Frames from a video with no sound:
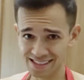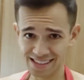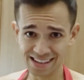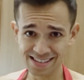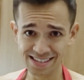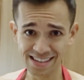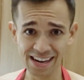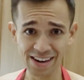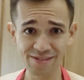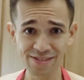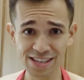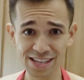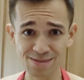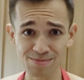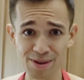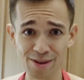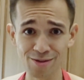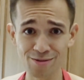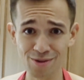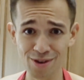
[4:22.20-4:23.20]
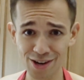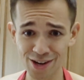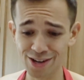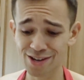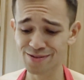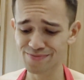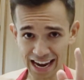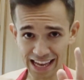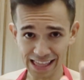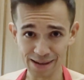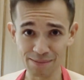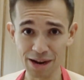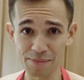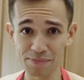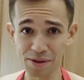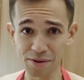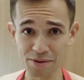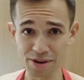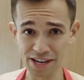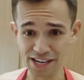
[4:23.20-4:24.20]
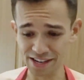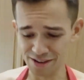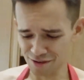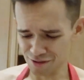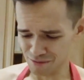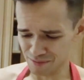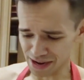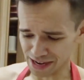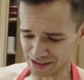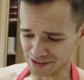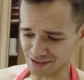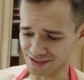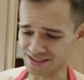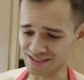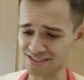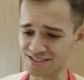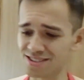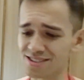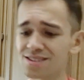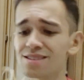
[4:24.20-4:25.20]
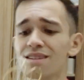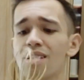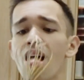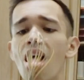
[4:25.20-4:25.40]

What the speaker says: they say everything's better raw, and they might be right. Oh my goodness.